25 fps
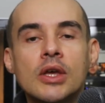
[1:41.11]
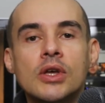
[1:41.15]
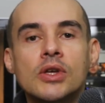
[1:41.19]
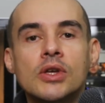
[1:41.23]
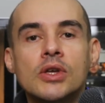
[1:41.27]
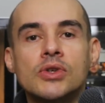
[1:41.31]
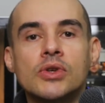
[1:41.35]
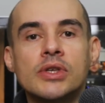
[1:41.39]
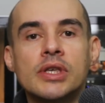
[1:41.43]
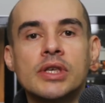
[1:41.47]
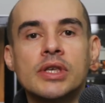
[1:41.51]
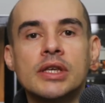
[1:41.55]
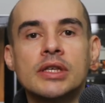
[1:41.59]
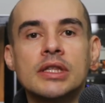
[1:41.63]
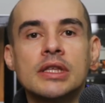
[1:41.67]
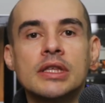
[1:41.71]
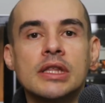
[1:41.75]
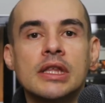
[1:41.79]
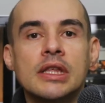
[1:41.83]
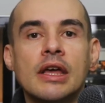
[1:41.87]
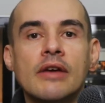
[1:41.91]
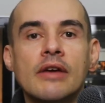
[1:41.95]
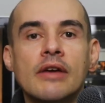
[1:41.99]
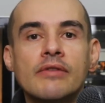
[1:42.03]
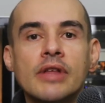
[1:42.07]
So essentially
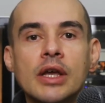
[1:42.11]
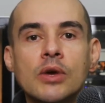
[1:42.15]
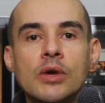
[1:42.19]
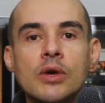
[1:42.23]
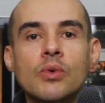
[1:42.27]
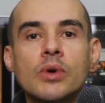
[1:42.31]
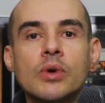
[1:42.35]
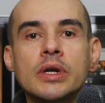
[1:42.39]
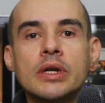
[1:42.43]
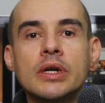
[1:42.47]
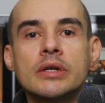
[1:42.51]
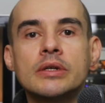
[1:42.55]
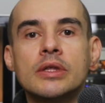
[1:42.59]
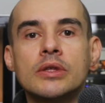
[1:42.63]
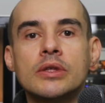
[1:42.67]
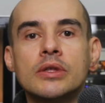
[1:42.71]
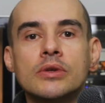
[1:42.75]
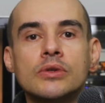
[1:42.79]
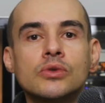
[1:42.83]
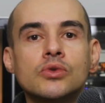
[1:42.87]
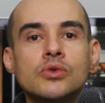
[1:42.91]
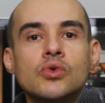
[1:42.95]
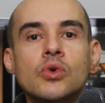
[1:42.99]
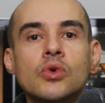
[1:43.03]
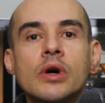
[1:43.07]
they have like 100
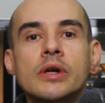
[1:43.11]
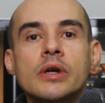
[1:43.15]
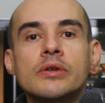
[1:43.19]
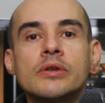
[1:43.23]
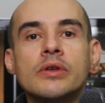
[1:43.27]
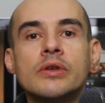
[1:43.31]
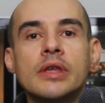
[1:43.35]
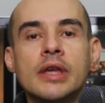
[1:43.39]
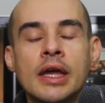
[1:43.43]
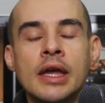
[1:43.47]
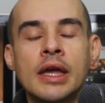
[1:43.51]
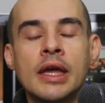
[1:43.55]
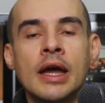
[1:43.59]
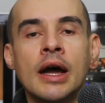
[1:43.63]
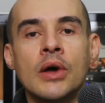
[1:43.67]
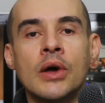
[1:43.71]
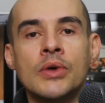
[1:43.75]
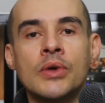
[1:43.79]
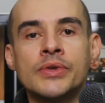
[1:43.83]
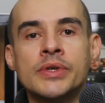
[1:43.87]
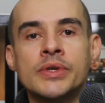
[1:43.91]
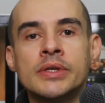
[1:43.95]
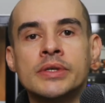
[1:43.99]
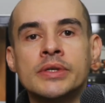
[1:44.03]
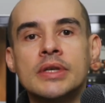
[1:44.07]
and 200K
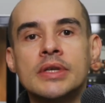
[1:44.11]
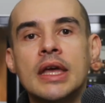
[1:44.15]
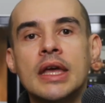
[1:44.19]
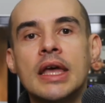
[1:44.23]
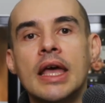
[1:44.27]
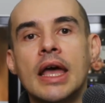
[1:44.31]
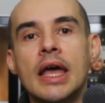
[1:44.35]
houses,